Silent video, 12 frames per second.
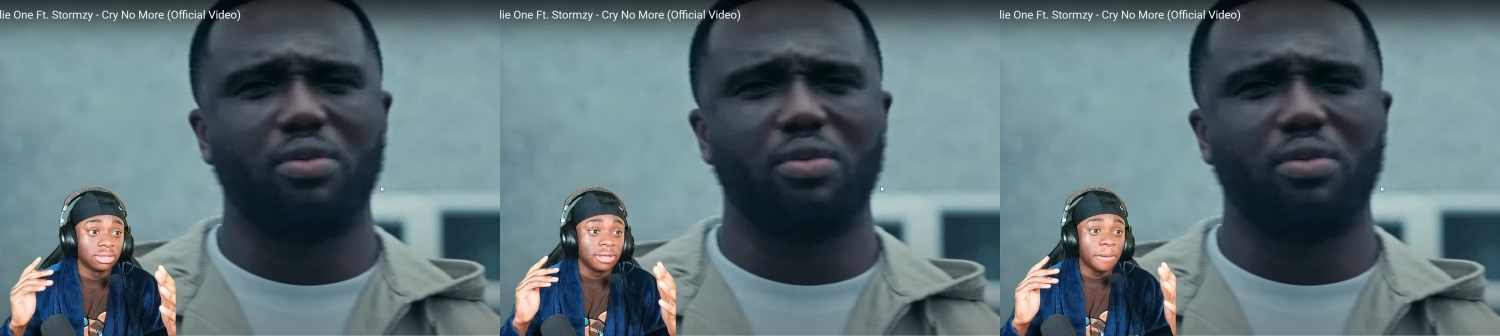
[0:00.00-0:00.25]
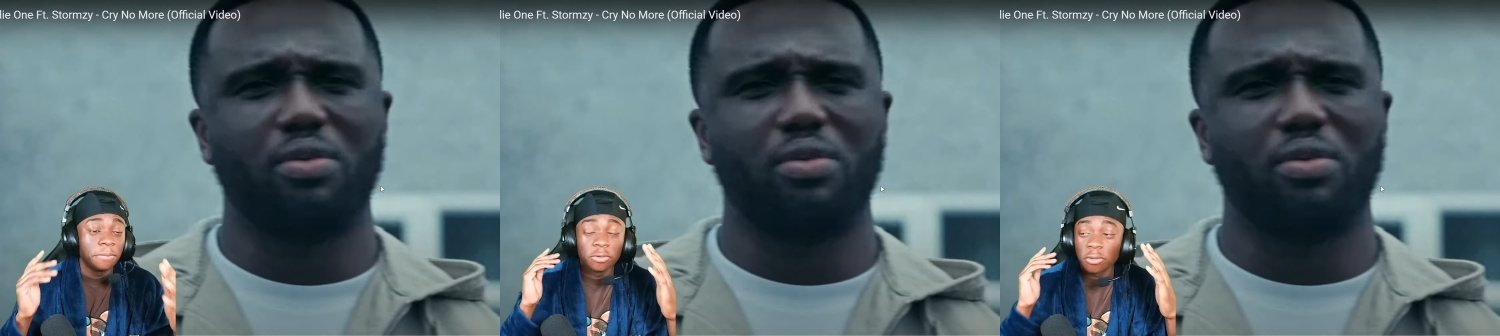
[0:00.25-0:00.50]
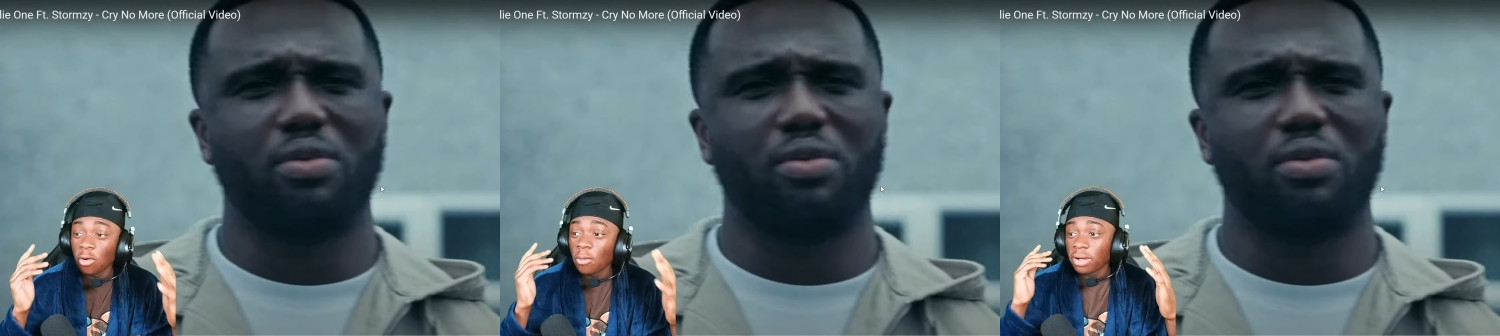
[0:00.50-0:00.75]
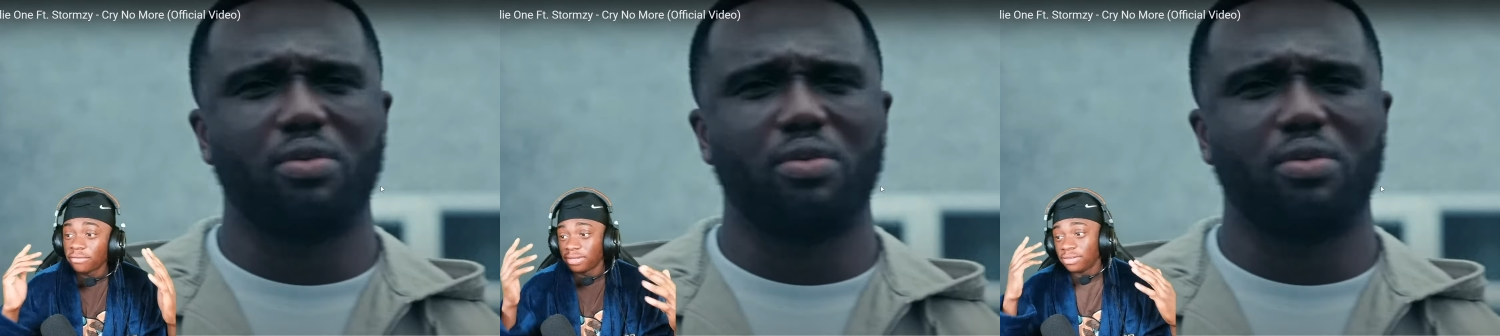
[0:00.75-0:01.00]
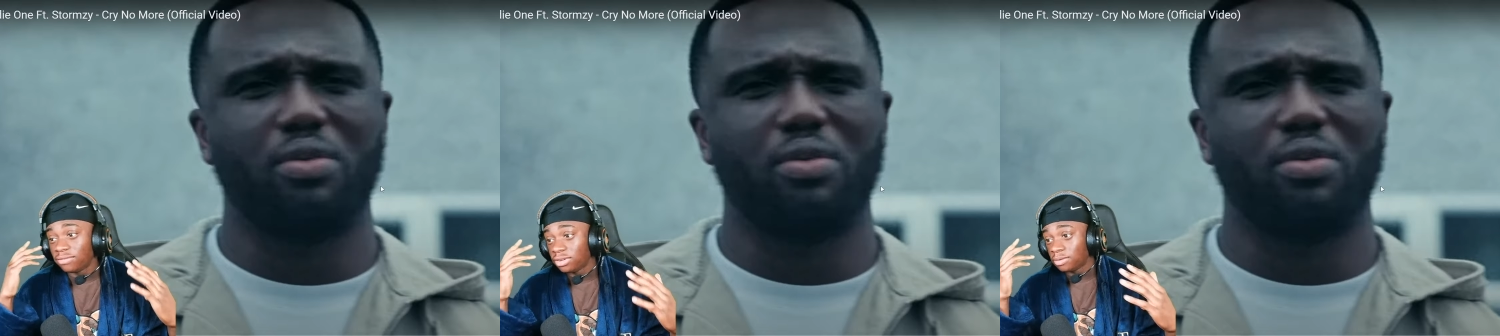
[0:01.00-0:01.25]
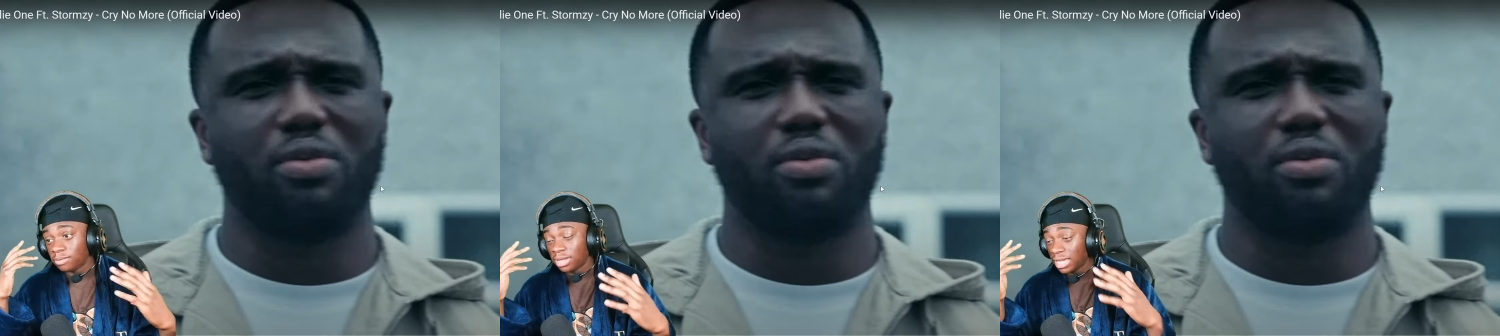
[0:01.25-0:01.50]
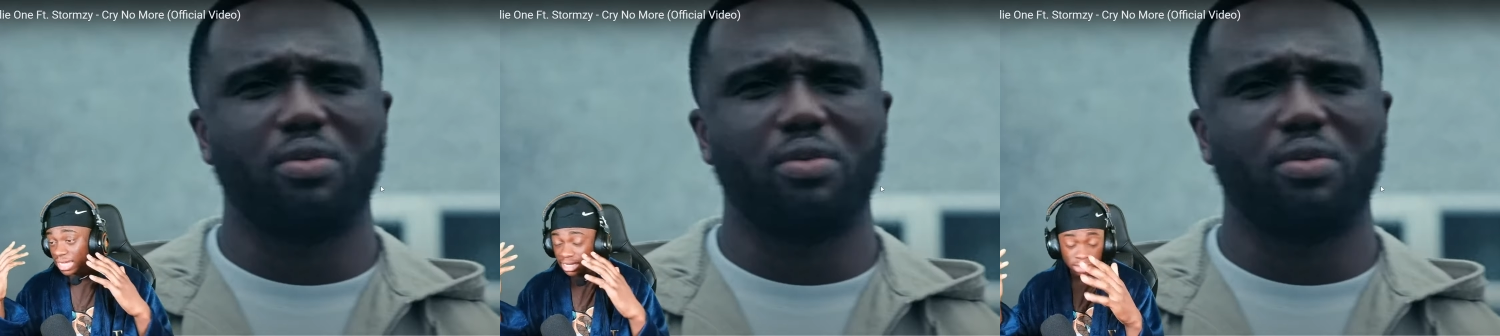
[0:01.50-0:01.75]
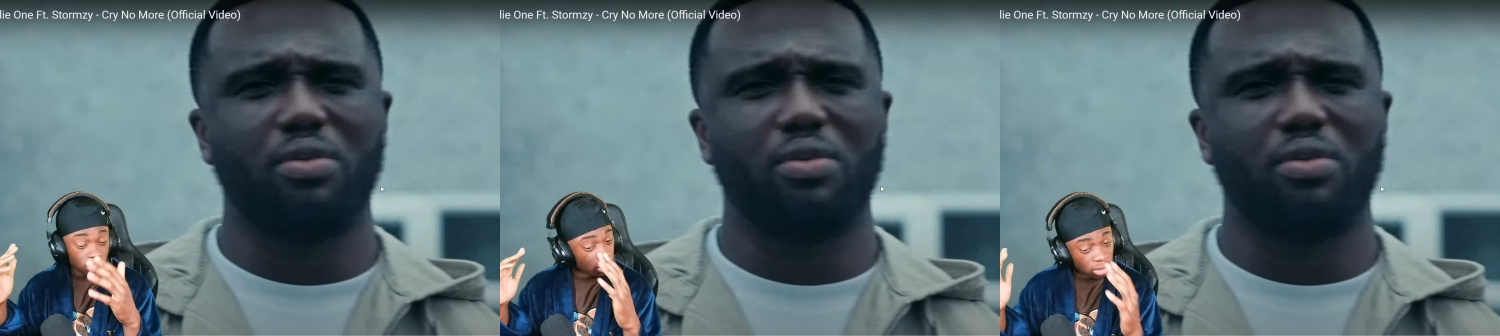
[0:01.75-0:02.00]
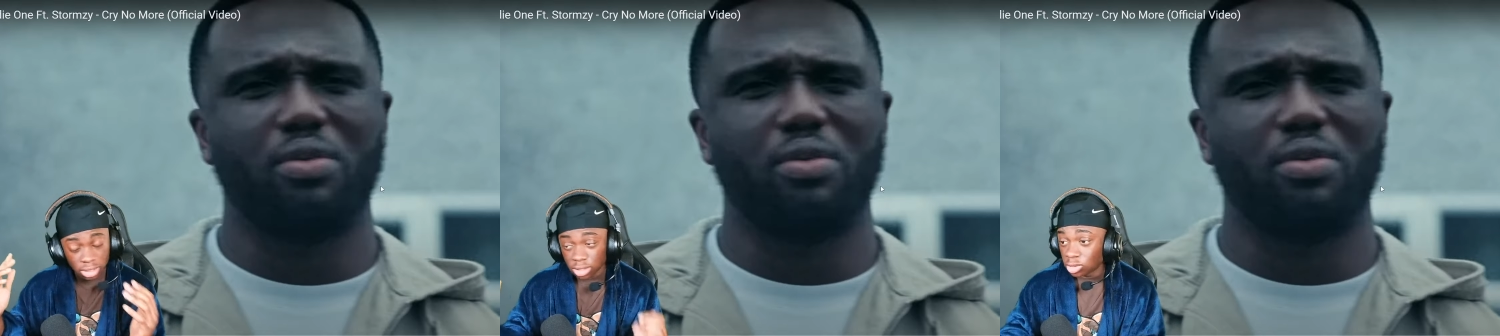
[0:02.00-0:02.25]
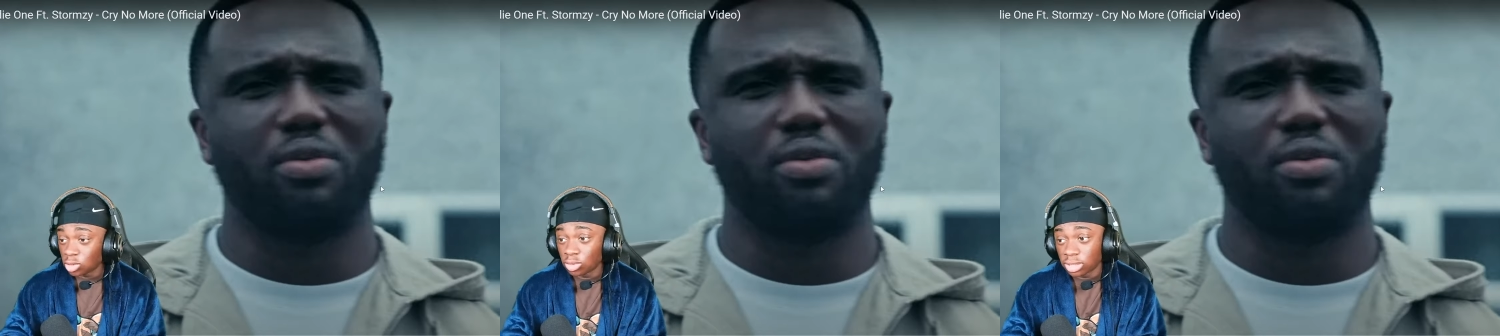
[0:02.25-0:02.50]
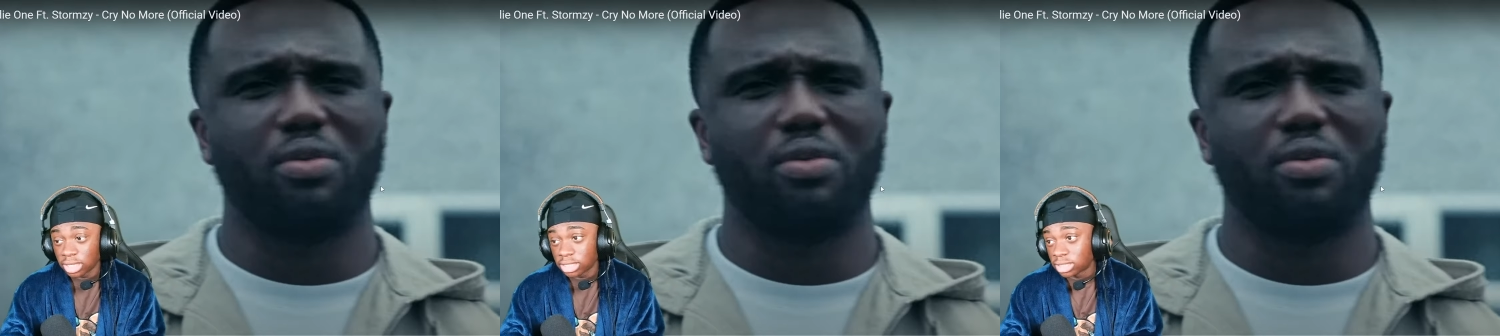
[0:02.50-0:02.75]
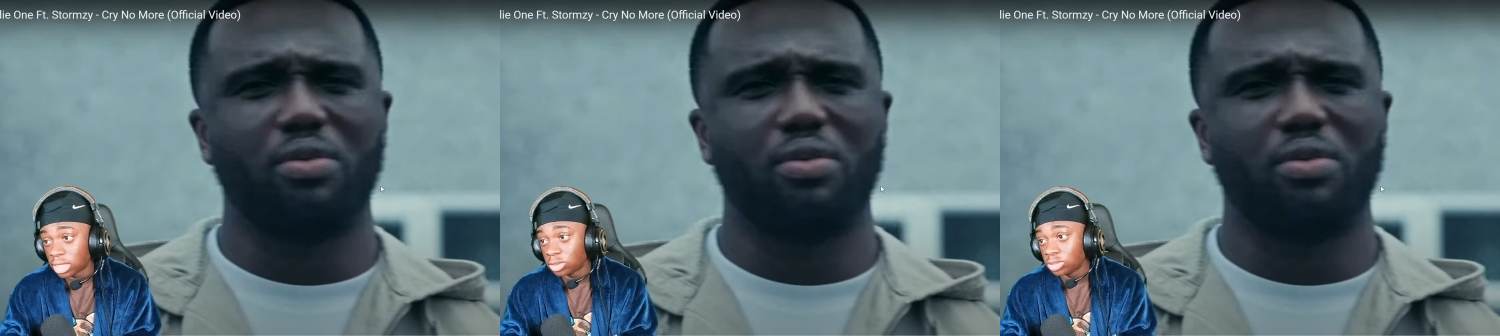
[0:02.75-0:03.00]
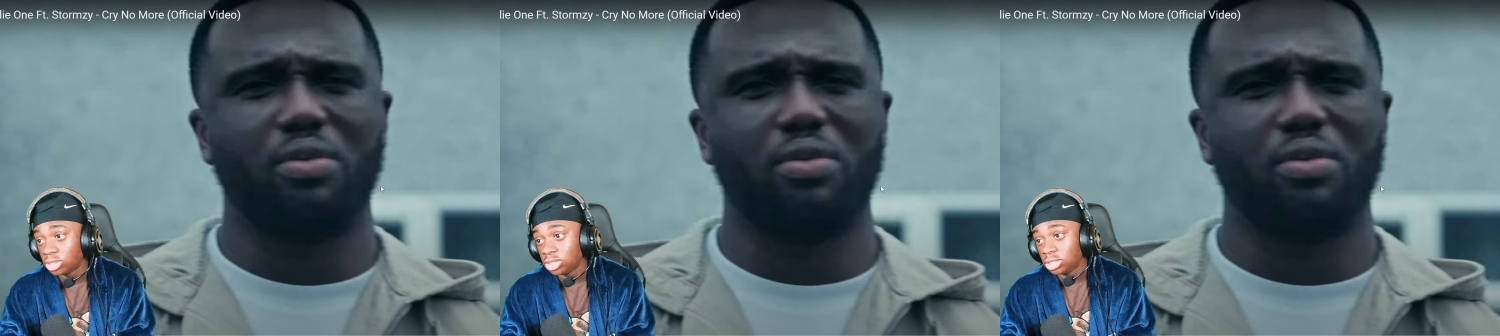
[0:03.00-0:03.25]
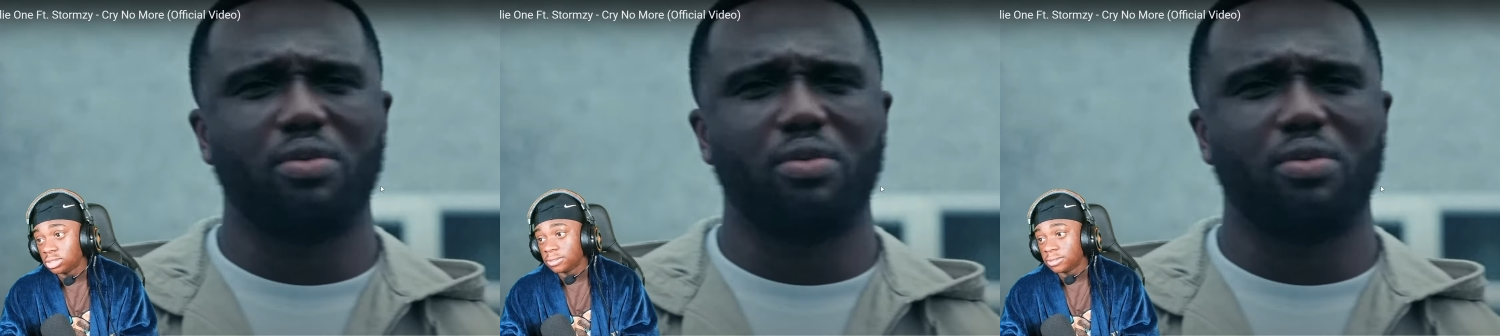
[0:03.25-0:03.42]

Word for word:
Speaker 1: I'm putting all my faith in him. Headie, don't let us down, G.